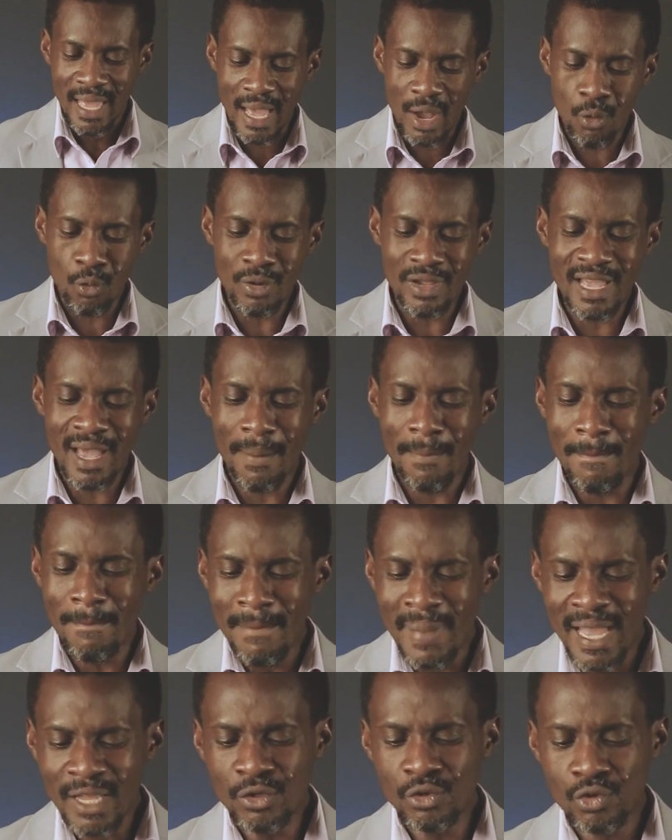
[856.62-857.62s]
And we are
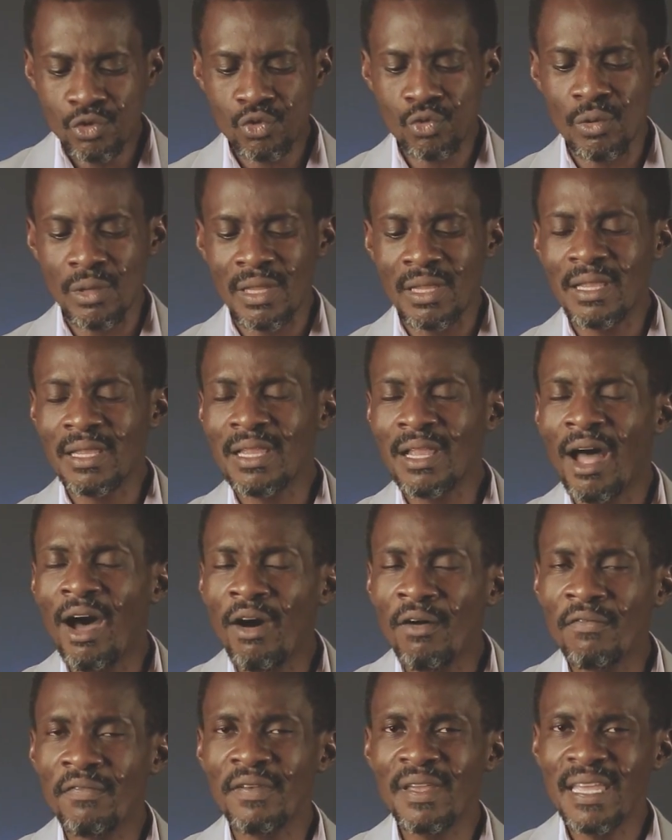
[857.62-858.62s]
meant to
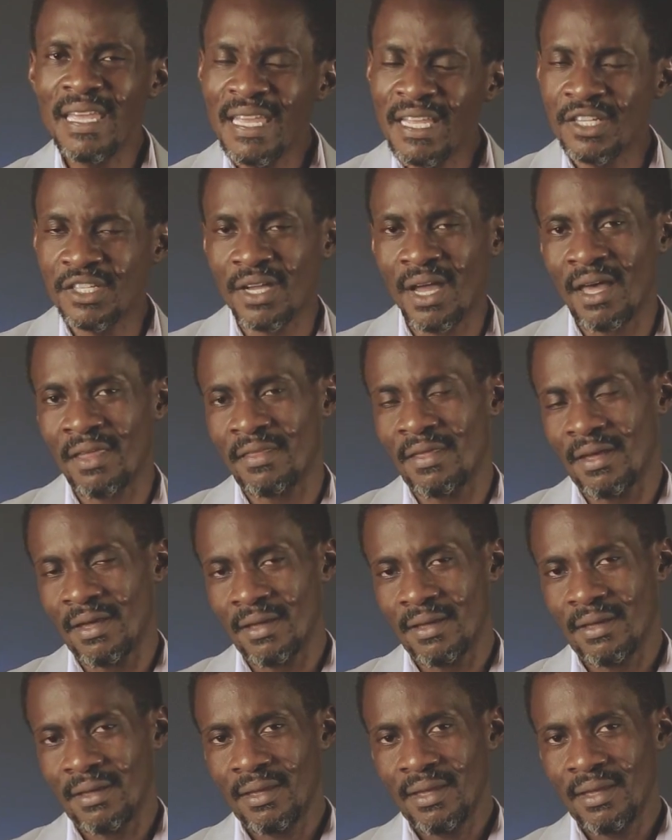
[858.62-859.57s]
love each other.